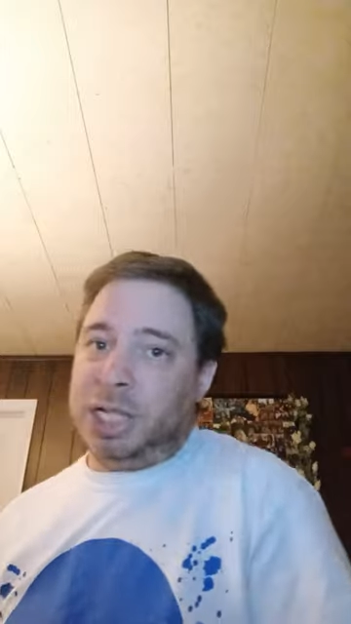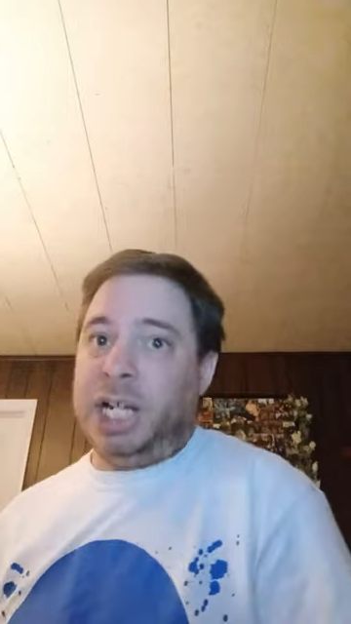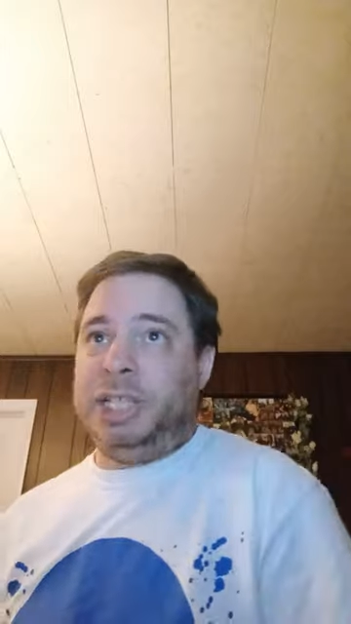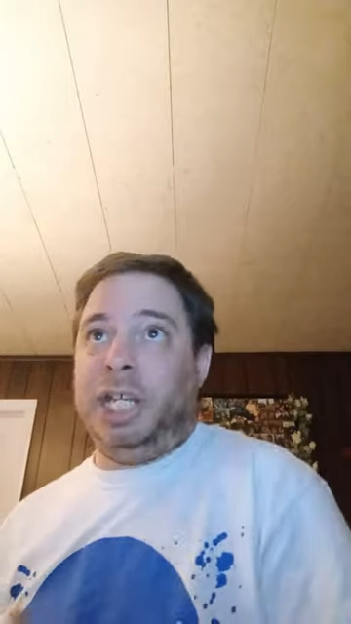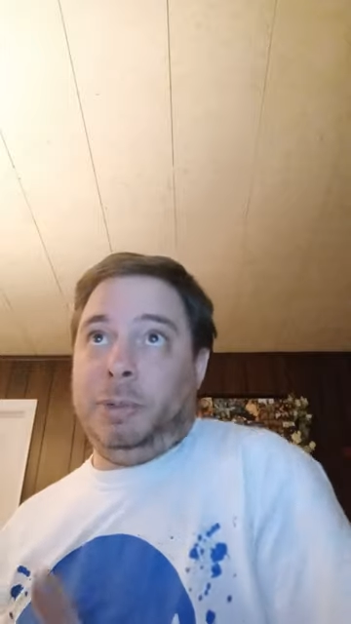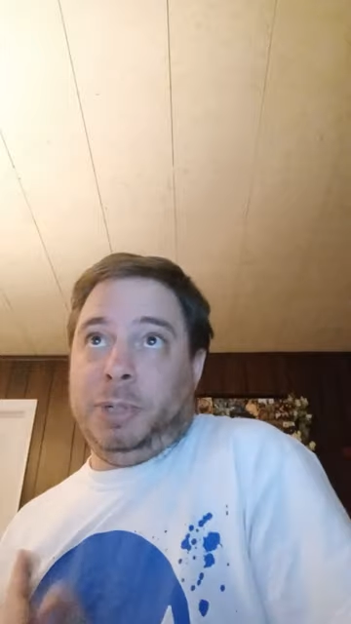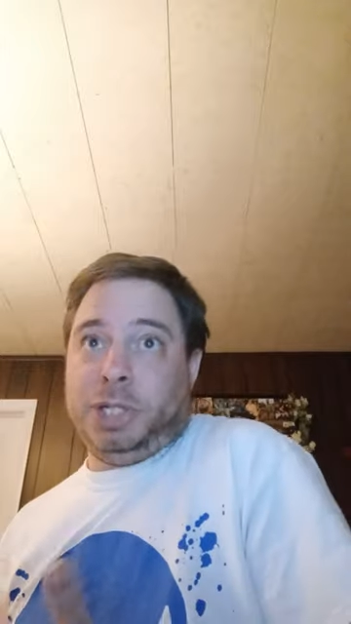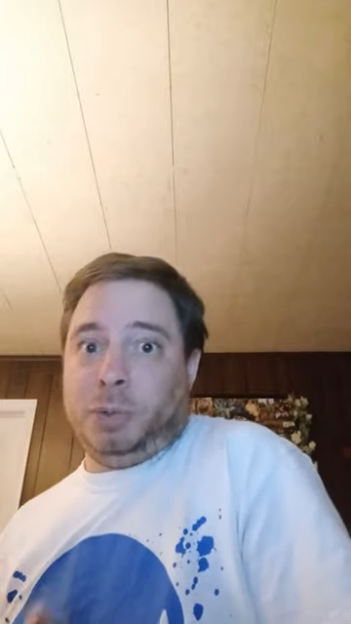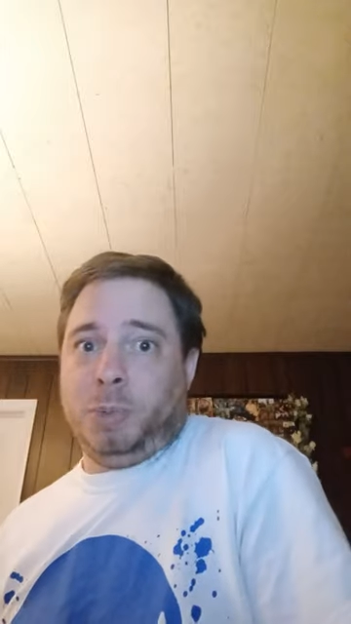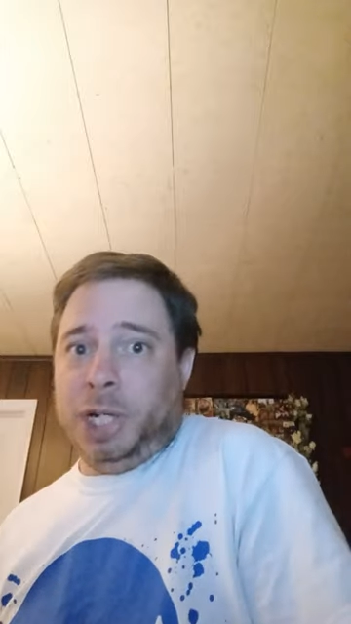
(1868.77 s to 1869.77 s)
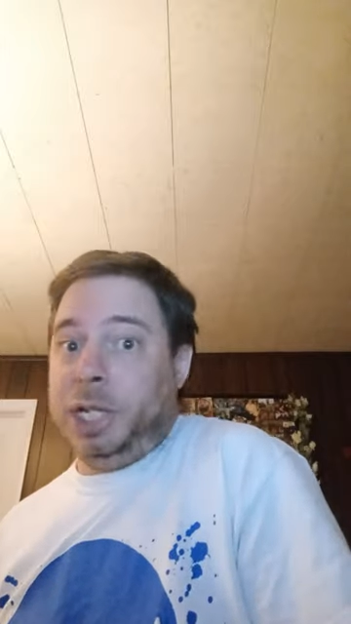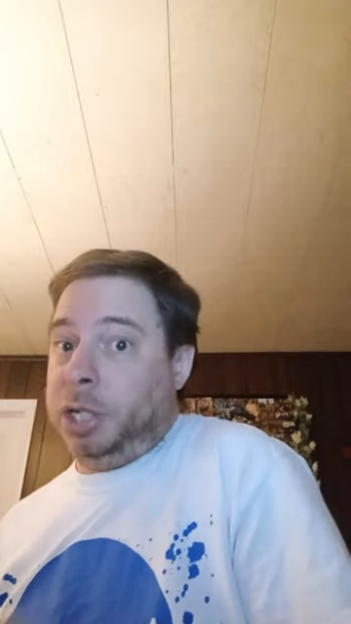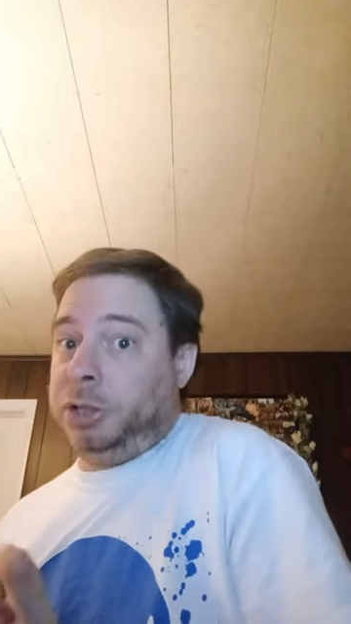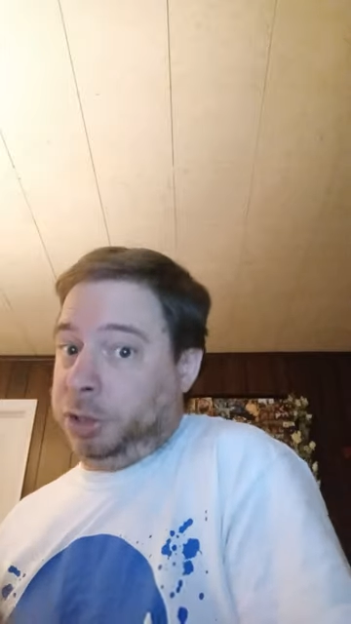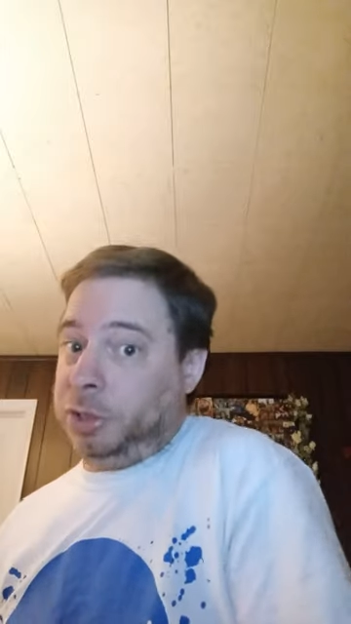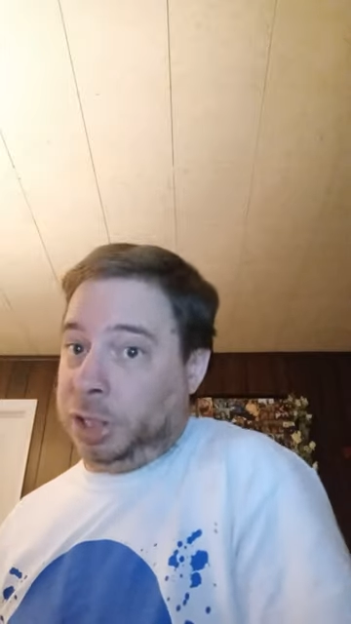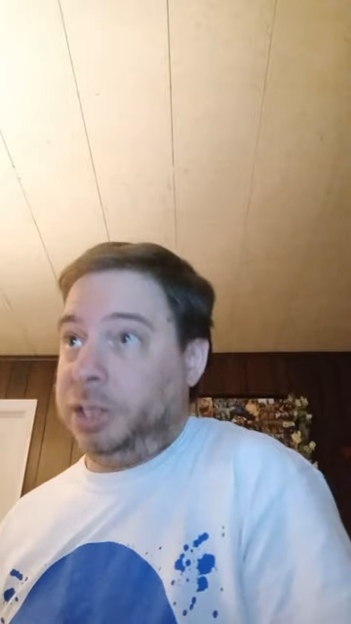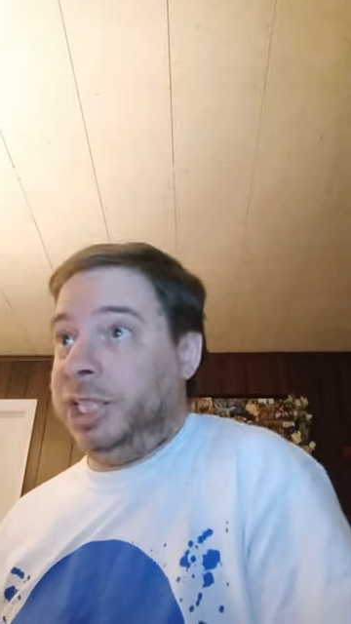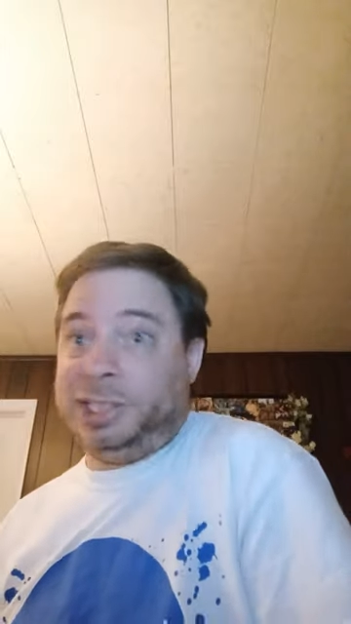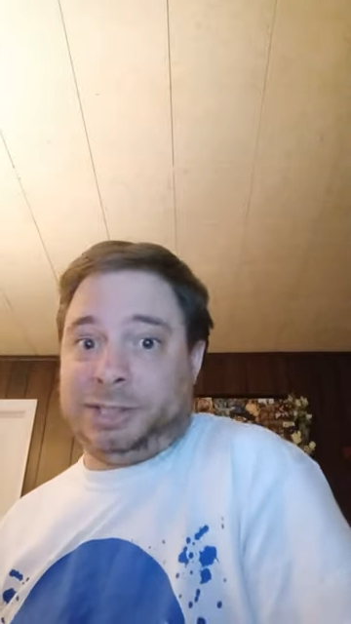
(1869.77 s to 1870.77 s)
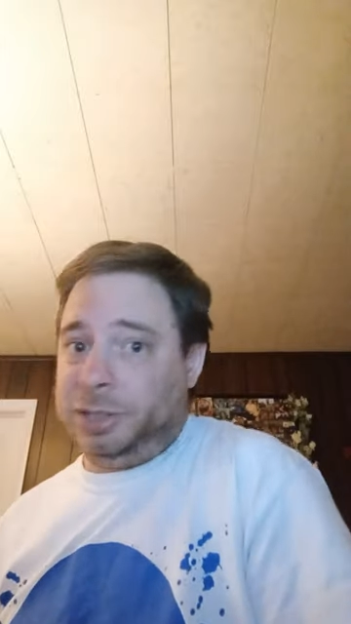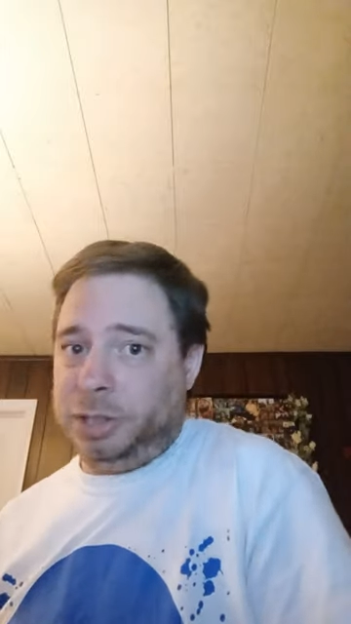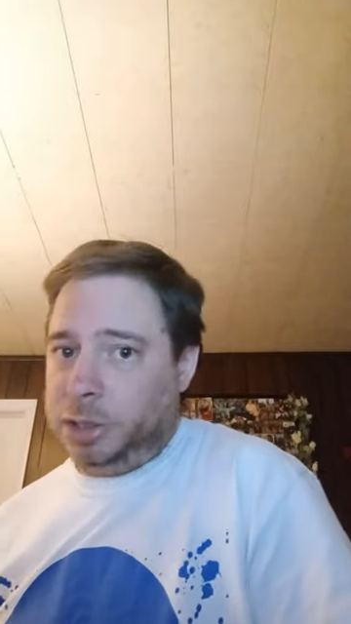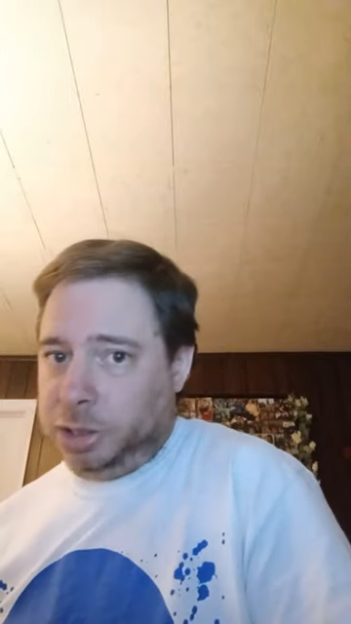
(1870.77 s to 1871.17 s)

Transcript: I think we should wait another at least